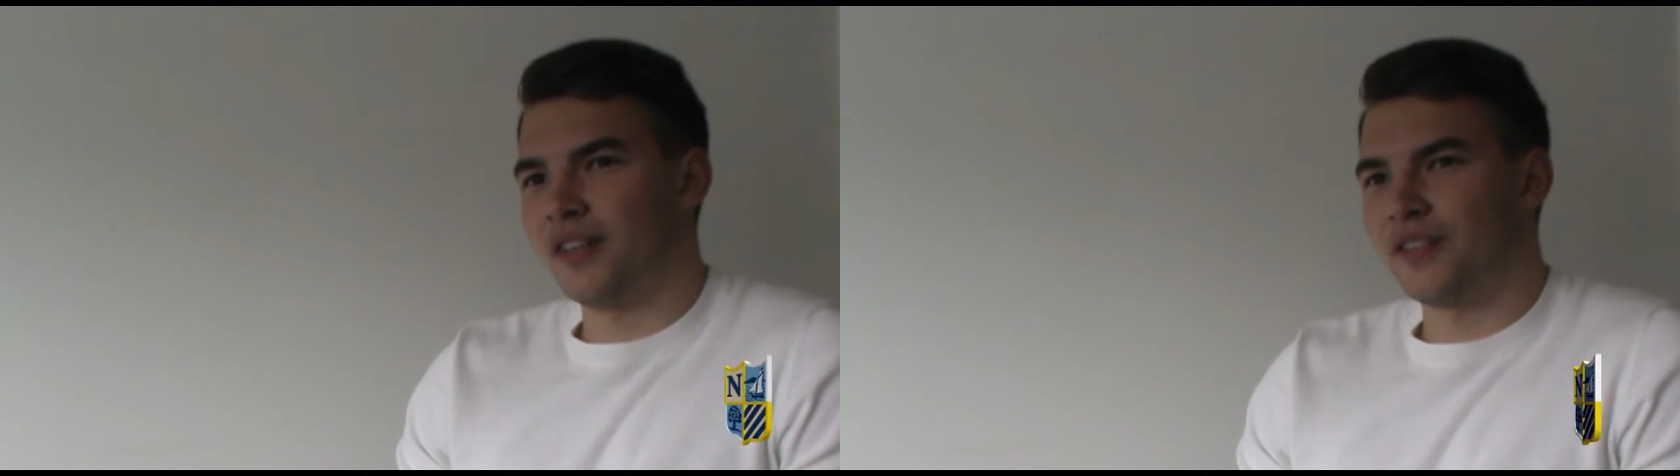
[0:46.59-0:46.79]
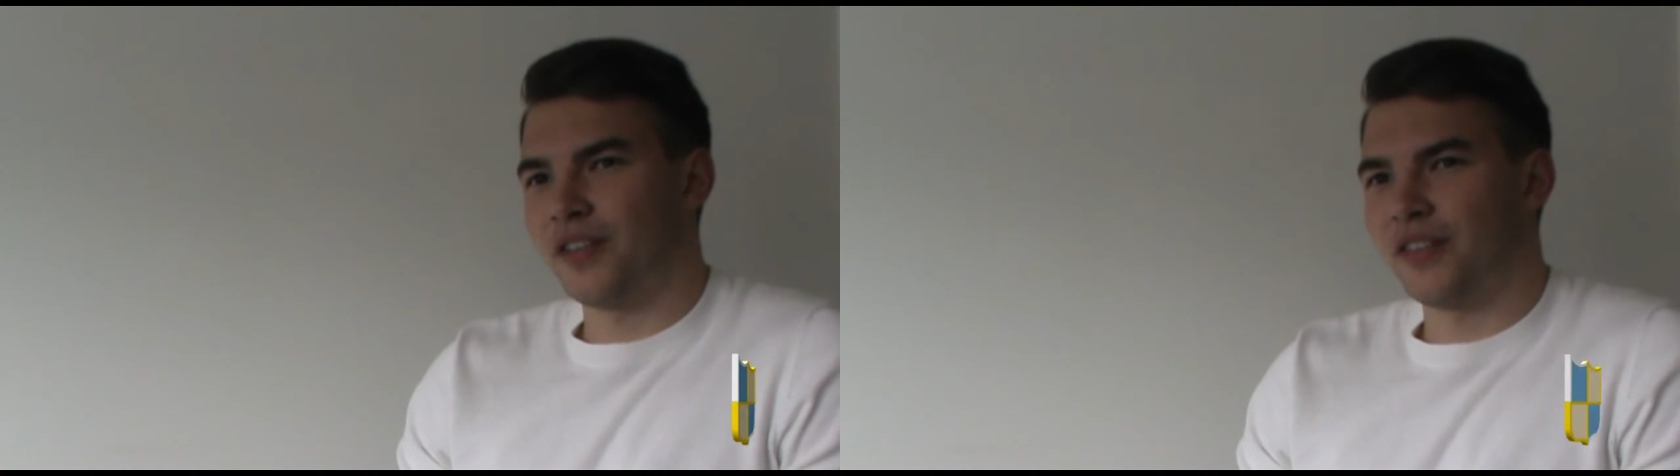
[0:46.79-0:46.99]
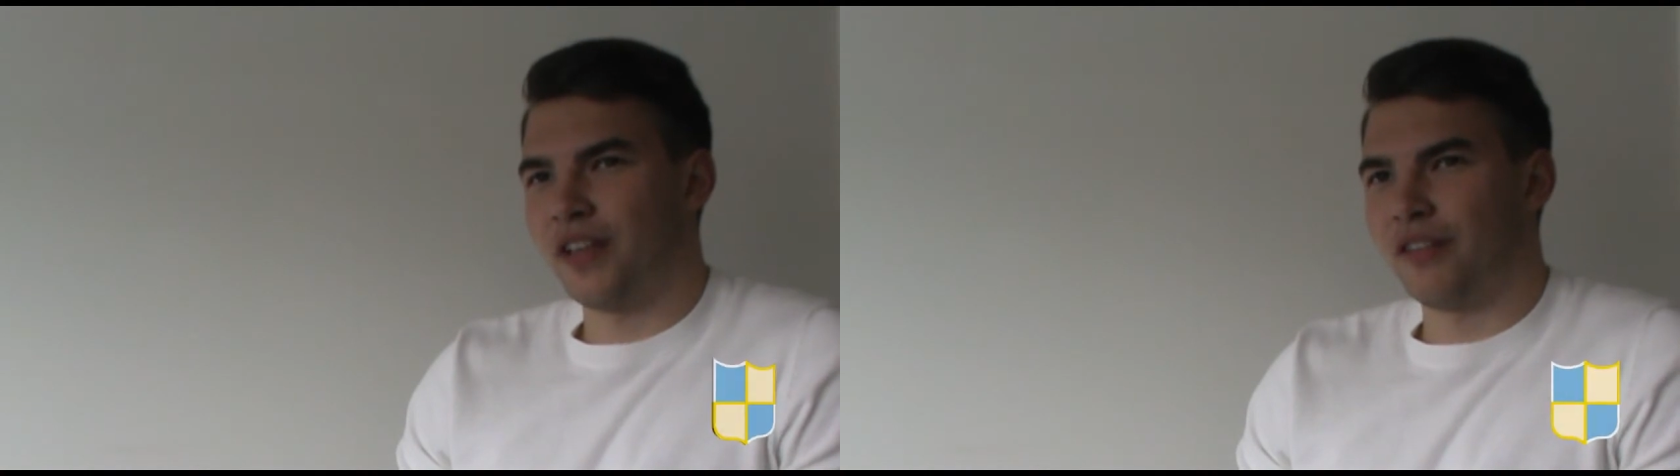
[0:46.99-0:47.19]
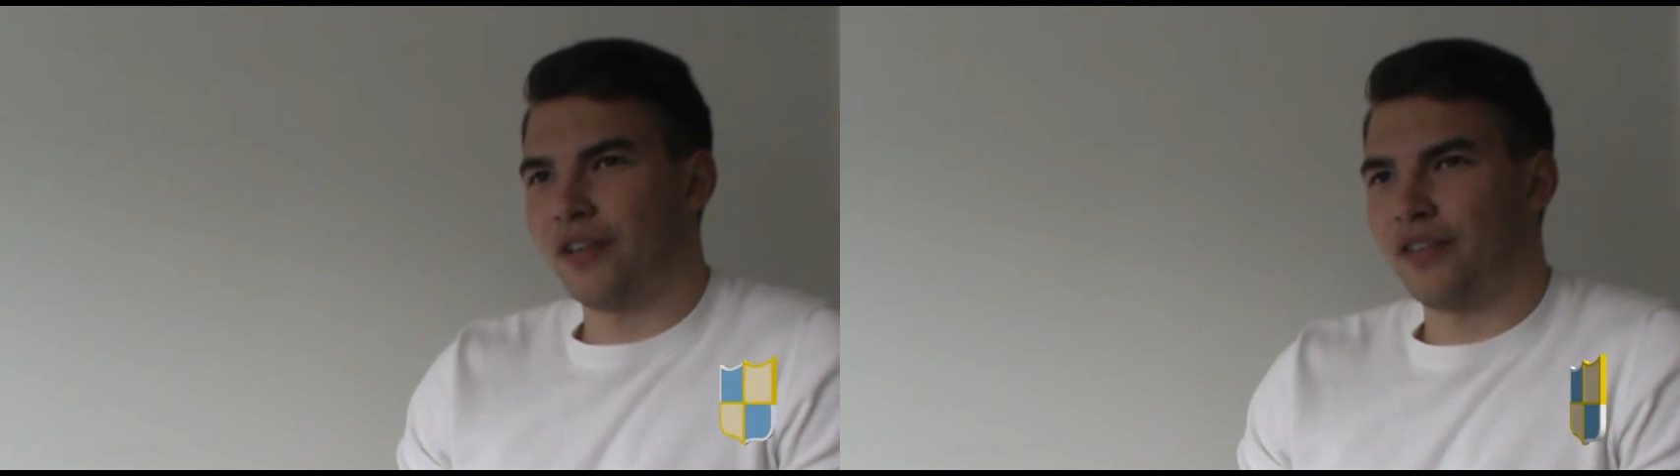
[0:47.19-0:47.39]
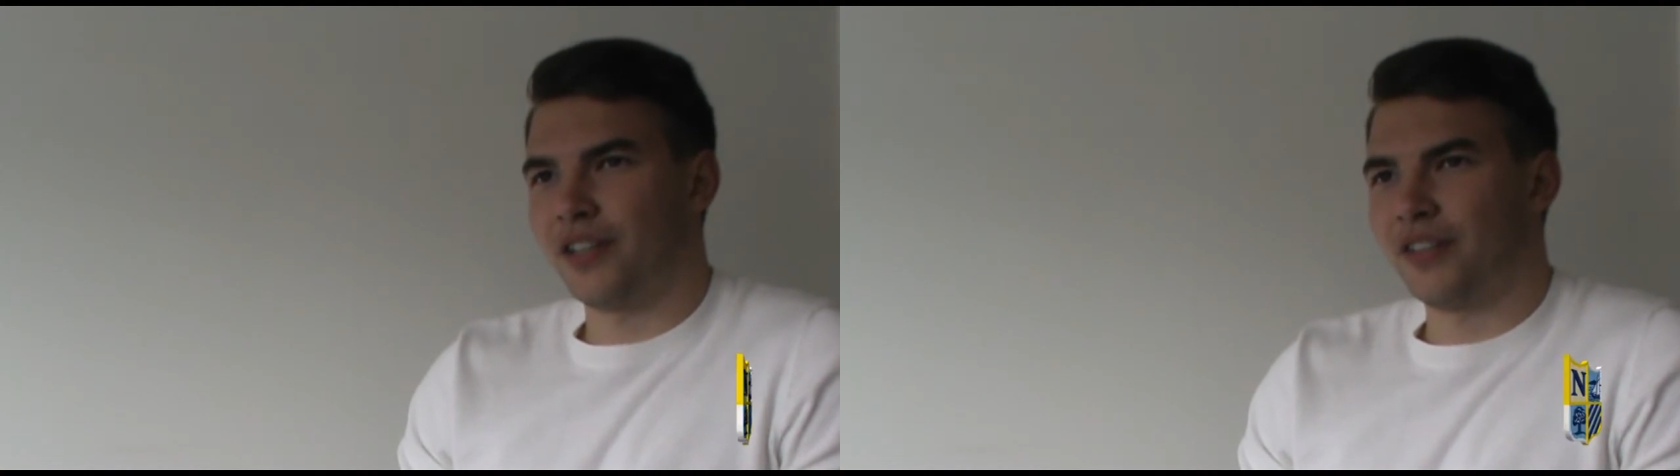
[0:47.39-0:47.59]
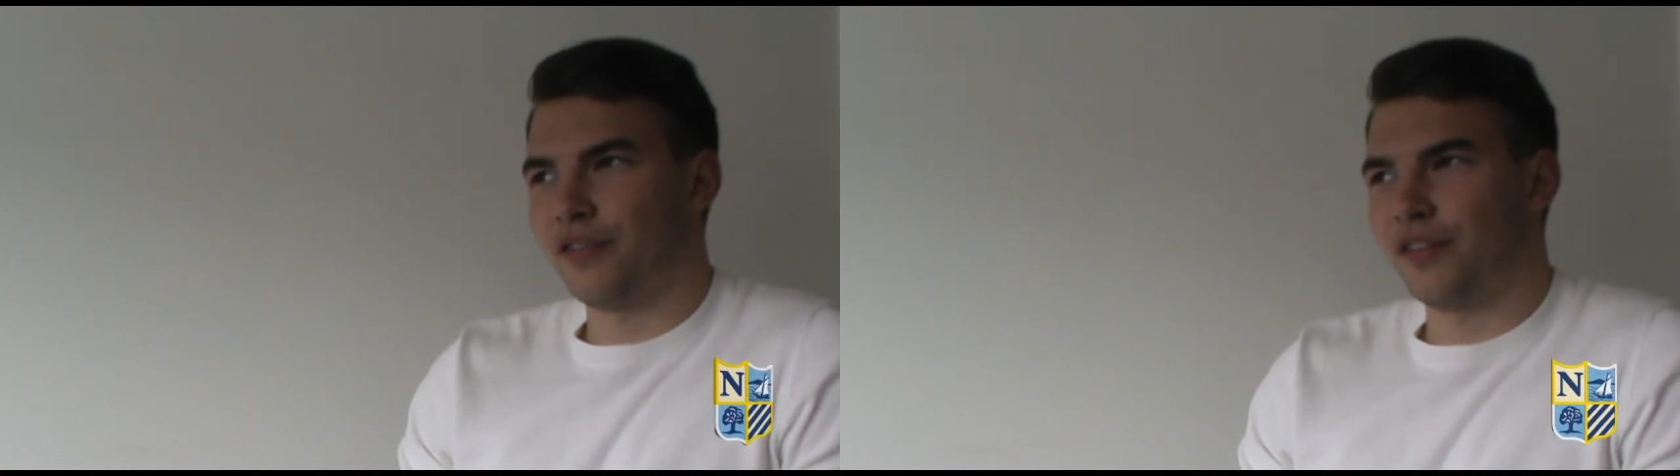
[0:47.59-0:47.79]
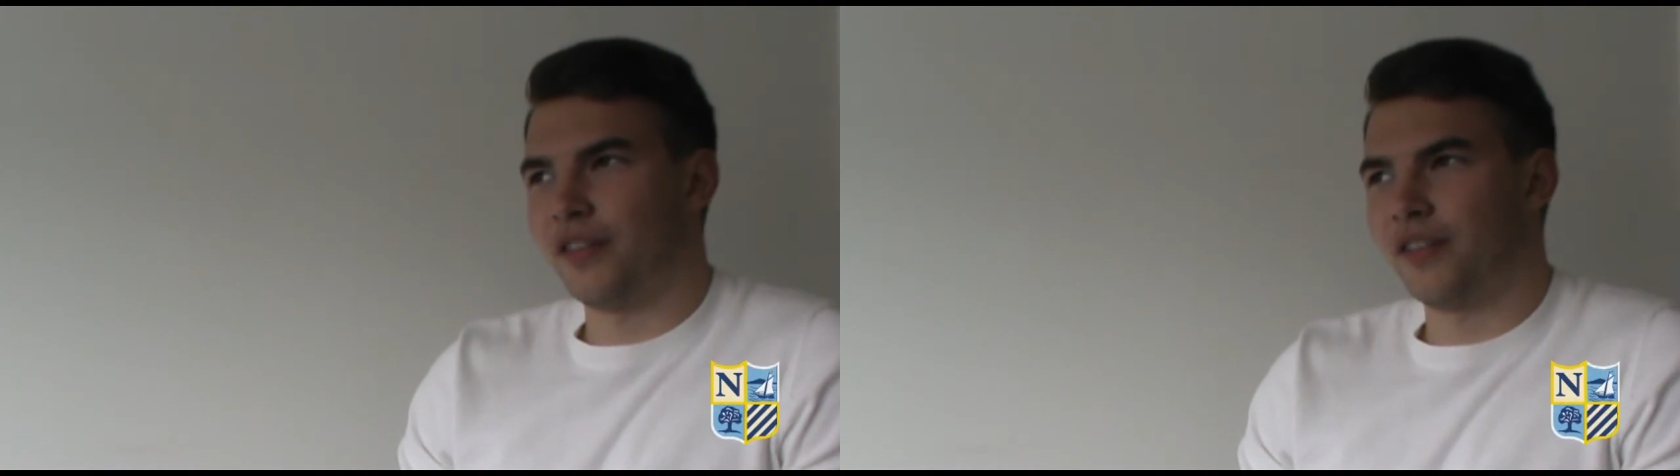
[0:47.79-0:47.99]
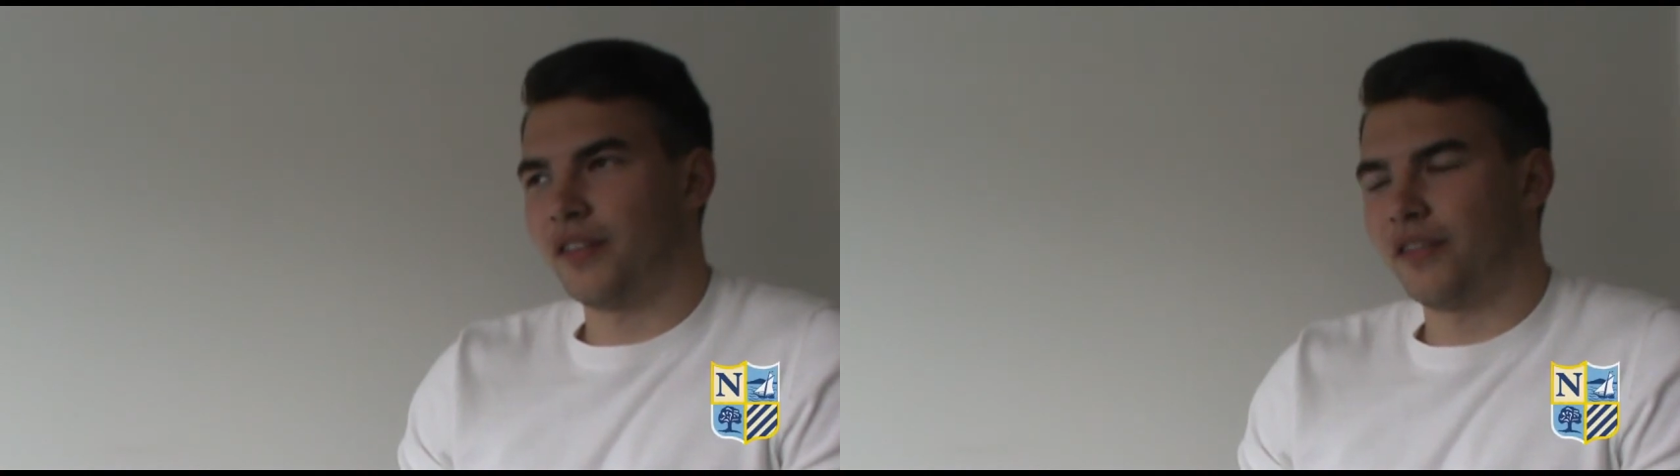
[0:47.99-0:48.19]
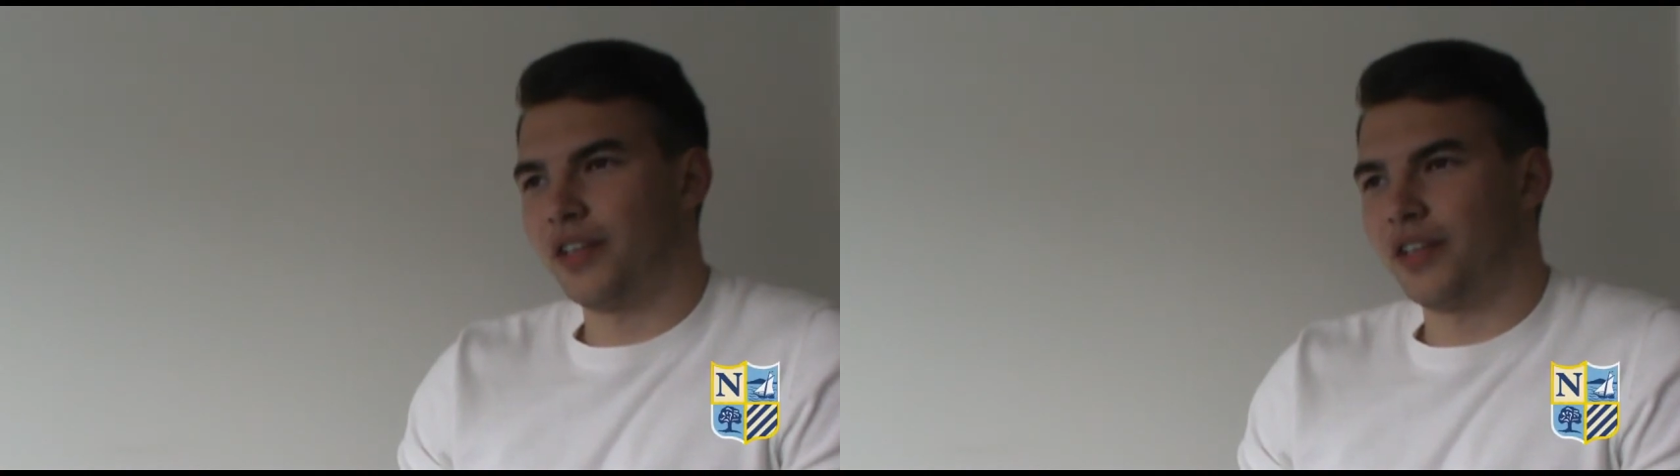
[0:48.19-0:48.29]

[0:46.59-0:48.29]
and just having a very different